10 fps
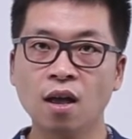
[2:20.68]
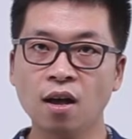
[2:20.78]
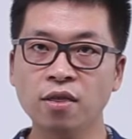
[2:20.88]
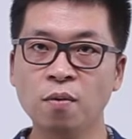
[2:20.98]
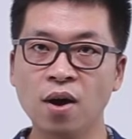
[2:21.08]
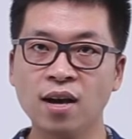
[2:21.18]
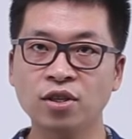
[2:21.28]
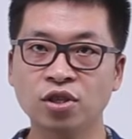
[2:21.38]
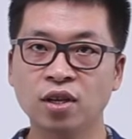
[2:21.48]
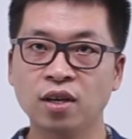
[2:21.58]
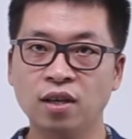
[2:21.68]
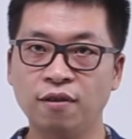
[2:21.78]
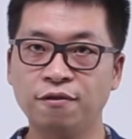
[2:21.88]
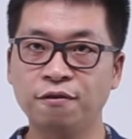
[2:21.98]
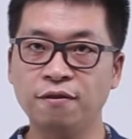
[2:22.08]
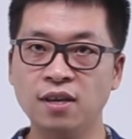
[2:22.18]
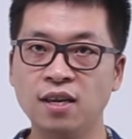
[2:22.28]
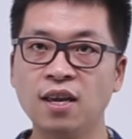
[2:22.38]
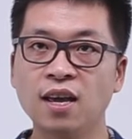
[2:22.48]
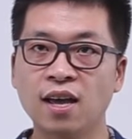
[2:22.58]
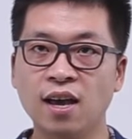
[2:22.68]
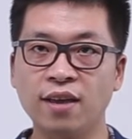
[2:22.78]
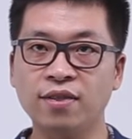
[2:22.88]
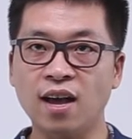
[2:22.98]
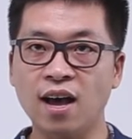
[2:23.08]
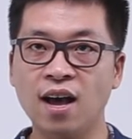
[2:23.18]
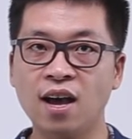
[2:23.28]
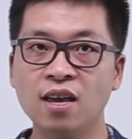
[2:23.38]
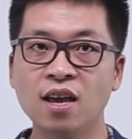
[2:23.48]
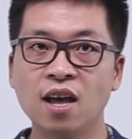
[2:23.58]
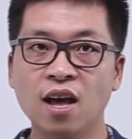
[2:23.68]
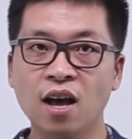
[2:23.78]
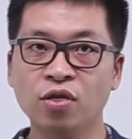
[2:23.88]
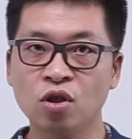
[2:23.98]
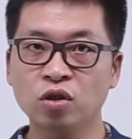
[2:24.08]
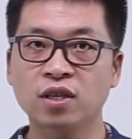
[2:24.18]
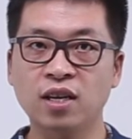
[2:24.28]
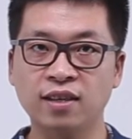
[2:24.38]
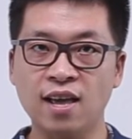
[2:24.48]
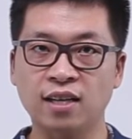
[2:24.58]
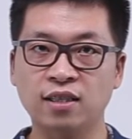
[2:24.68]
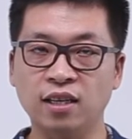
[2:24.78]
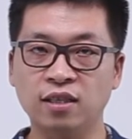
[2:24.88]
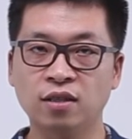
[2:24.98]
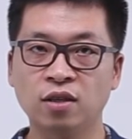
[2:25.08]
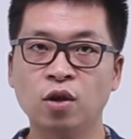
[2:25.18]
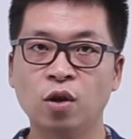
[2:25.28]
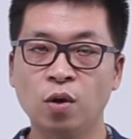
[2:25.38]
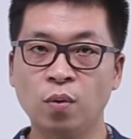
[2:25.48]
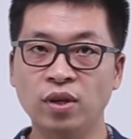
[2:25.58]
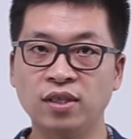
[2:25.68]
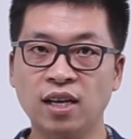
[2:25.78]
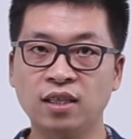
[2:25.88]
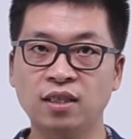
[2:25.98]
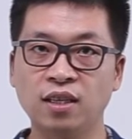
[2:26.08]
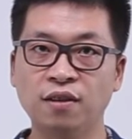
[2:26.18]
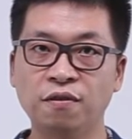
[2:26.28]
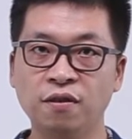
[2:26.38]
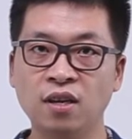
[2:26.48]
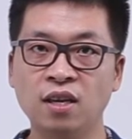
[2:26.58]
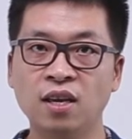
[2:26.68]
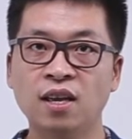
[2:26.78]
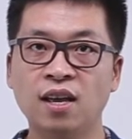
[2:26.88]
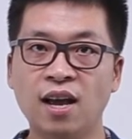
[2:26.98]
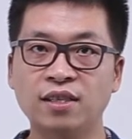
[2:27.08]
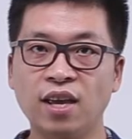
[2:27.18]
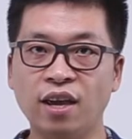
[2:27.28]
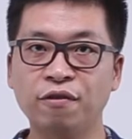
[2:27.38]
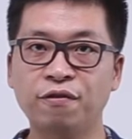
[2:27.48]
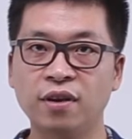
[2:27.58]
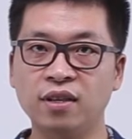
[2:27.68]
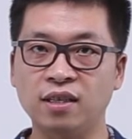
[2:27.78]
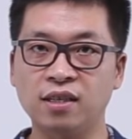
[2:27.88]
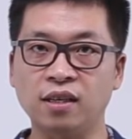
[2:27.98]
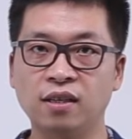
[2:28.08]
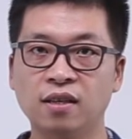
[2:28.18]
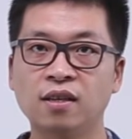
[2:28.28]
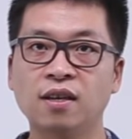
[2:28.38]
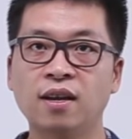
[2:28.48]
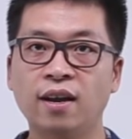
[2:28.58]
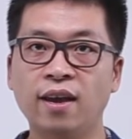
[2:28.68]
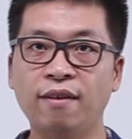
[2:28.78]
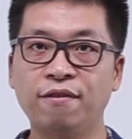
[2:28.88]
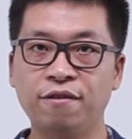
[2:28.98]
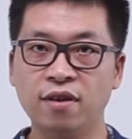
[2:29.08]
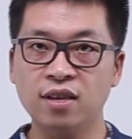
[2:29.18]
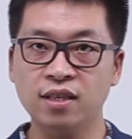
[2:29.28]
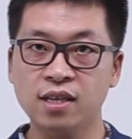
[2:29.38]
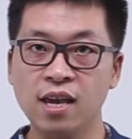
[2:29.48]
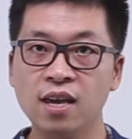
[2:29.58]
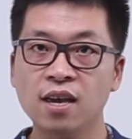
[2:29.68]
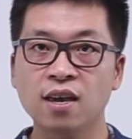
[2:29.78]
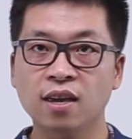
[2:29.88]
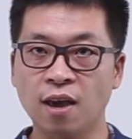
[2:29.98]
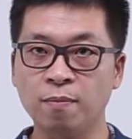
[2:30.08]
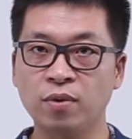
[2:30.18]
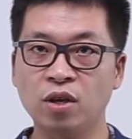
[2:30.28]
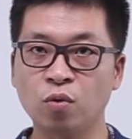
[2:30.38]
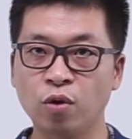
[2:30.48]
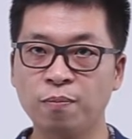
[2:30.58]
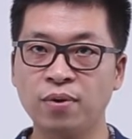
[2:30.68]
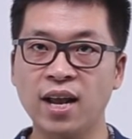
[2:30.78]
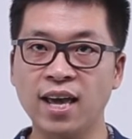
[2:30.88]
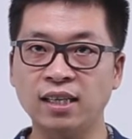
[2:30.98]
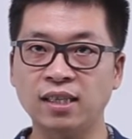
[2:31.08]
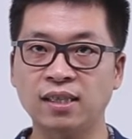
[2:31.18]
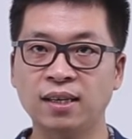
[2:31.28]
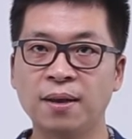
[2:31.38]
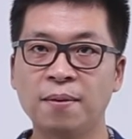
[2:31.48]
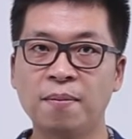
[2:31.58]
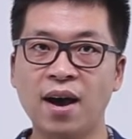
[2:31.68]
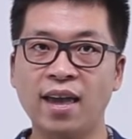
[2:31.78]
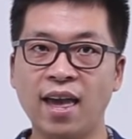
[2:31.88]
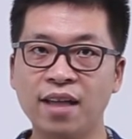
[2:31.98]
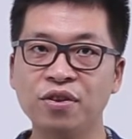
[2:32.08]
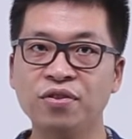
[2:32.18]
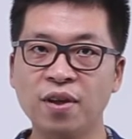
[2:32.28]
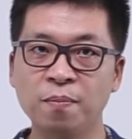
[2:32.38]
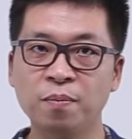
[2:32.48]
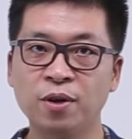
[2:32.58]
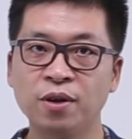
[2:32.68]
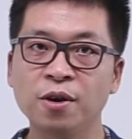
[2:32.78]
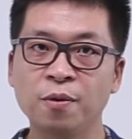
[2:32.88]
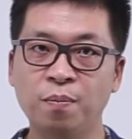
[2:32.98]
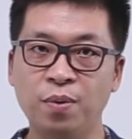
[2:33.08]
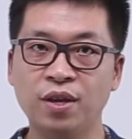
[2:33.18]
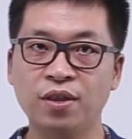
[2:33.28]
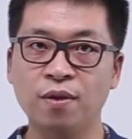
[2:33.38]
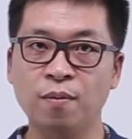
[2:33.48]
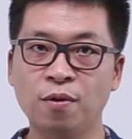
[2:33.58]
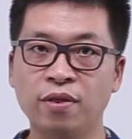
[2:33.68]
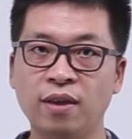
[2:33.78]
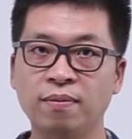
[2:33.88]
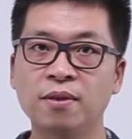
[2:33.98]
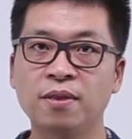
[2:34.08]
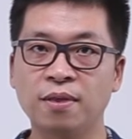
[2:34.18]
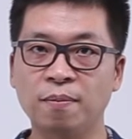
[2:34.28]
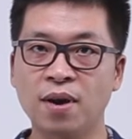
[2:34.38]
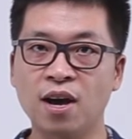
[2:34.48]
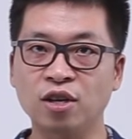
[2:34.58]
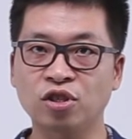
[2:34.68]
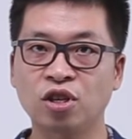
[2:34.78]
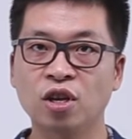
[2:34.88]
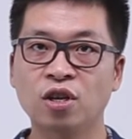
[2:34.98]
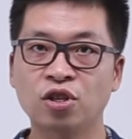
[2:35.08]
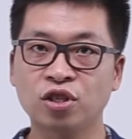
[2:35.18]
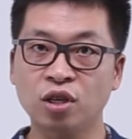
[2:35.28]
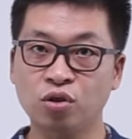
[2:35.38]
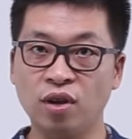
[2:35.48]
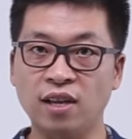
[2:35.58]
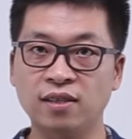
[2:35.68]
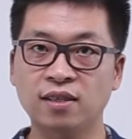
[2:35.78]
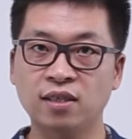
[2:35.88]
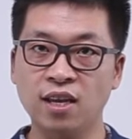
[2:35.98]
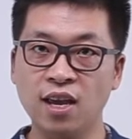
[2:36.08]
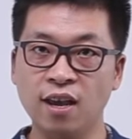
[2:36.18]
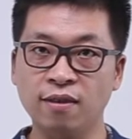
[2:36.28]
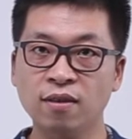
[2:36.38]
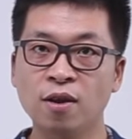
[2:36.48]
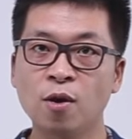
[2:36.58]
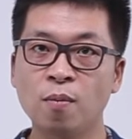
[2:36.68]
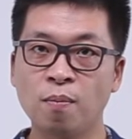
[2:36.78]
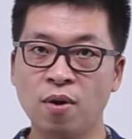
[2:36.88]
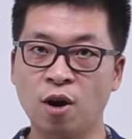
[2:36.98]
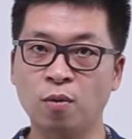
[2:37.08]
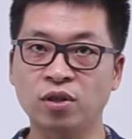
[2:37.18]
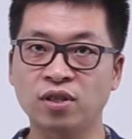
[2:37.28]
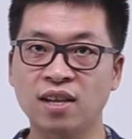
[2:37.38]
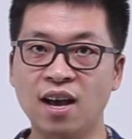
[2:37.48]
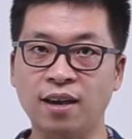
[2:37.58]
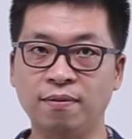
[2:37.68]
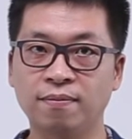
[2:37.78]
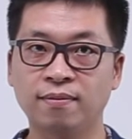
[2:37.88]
Otherwise, if V and I are not connected, we set dv as infinity. Infinity can be replaced by any number bigger than more than the path, such as 10 powers 9.